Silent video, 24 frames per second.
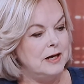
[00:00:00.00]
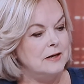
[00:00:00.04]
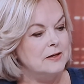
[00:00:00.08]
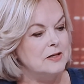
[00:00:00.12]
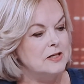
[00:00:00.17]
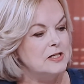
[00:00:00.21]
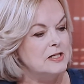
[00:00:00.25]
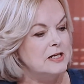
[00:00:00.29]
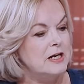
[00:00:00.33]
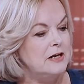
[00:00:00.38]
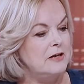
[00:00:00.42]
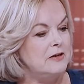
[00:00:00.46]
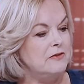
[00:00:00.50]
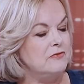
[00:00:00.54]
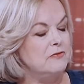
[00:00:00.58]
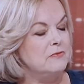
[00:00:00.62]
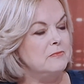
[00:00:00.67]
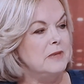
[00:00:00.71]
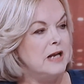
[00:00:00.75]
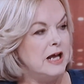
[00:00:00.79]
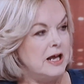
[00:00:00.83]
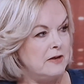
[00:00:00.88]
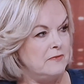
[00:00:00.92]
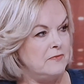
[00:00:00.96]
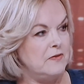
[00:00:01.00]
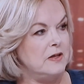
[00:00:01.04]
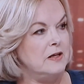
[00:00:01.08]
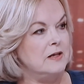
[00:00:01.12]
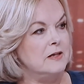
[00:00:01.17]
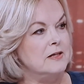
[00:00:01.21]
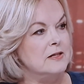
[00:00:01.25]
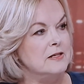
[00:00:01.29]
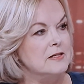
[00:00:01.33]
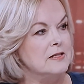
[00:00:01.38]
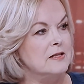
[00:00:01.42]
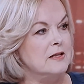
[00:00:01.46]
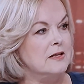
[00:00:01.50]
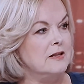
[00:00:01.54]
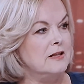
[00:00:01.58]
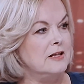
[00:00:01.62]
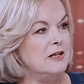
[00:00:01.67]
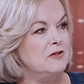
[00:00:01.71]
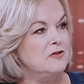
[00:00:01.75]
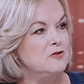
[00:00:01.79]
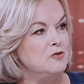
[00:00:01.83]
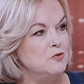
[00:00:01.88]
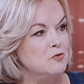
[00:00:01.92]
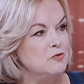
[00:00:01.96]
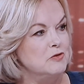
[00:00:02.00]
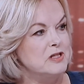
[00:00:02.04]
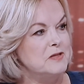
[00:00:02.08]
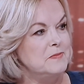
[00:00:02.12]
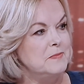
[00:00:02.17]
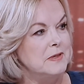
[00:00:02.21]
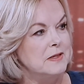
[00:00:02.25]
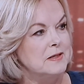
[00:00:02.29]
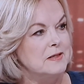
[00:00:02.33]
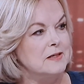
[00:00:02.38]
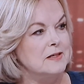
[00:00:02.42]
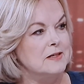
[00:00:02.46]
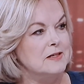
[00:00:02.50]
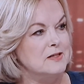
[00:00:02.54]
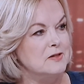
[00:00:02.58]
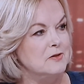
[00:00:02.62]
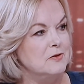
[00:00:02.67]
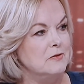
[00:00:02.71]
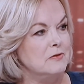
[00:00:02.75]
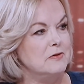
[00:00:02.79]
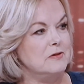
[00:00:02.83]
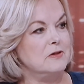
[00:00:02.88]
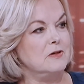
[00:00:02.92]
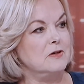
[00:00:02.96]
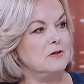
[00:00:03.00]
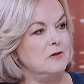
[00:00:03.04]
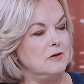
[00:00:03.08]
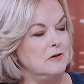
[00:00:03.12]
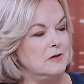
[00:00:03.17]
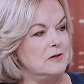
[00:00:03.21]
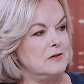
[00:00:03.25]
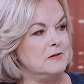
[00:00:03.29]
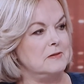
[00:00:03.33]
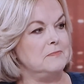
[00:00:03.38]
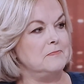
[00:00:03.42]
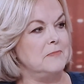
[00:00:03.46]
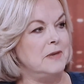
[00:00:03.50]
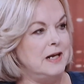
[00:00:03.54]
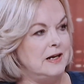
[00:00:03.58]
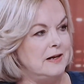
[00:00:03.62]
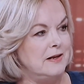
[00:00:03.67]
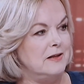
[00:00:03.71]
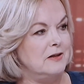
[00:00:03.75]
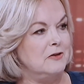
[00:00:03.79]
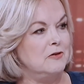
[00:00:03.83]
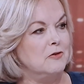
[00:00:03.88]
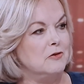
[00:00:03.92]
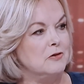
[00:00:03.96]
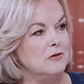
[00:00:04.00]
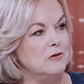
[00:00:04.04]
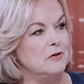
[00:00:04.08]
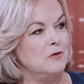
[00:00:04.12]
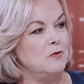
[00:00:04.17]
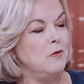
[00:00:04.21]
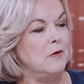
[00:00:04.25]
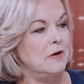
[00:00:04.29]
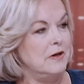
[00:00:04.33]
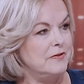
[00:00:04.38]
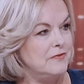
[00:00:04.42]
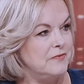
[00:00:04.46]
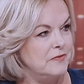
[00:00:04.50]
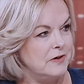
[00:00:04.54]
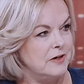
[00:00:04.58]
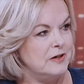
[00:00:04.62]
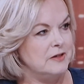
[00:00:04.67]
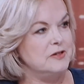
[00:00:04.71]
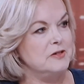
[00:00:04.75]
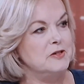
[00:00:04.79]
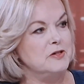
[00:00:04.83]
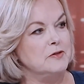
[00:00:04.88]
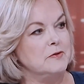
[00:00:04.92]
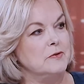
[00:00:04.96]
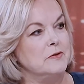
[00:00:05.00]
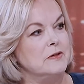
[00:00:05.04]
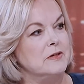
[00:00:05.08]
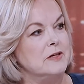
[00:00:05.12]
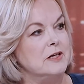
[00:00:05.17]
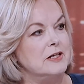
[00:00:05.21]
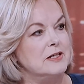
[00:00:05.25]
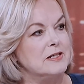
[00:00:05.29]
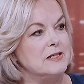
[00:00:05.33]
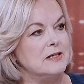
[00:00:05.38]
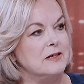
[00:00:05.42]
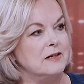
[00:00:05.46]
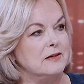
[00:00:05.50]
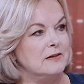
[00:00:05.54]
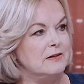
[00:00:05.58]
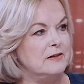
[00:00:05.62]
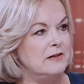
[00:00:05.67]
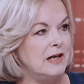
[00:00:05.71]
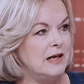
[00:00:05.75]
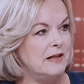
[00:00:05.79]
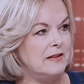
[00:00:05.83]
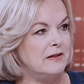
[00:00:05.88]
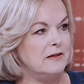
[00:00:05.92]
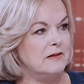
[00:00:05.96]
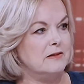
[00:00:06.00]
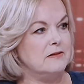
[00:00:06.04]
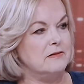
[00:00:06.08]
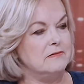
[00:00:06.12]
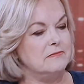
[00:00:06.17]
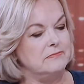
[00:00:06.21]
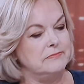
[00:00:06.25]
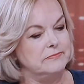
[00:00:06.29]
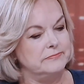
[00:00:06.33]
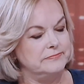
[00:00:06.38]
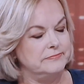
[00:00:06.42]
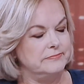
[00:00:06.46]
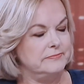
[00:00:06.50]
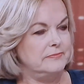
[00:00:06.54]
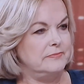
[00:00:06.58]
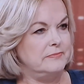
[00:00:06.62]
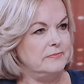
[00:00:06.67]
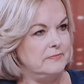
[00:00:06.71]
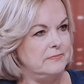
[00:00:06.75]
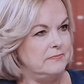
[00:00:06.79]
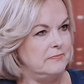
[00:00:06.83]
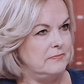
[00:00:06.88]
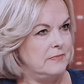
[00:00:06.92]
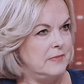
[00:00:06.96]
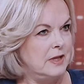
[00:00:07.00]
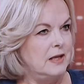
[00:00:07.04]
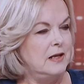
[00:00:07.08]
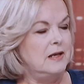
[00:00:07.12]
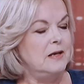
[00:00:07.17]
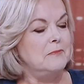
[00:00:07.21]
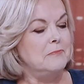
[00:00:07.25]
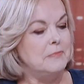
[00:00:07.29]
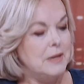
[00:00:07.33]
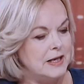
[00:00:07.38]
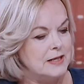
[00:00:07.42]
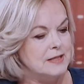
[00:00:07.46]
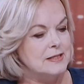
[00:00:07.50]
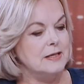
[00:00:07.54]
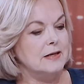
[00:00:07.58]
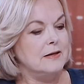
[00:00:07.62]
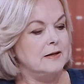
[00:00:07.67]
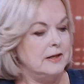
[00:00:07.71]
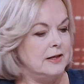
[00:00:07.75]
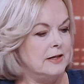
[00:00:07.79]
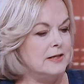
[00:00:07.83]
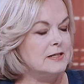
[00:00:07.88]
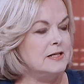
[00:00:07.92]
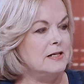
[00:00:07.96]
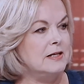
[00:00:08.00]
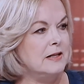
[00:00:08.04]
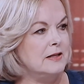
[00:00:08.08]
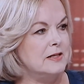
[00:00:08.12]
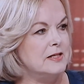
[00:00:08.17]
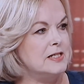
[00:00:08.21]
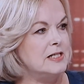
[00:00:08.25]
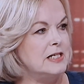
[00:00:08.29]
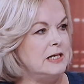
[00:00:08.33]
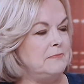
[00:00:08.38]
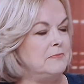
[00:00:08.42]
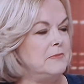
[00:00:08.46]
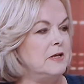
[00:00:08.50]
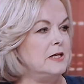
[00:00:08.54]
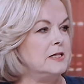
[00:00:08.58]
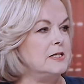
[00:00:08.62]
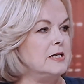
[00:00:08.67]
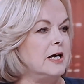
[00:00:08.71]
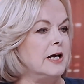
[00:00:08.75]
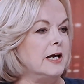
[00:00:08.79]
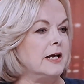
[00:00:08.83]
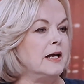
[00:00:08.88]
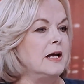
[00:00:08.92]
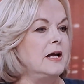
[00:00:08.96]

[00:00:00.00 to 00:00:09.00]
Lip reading: My understanding from Navy is that the endorsement is not meaning they're not qualified to do it. It's another step they take.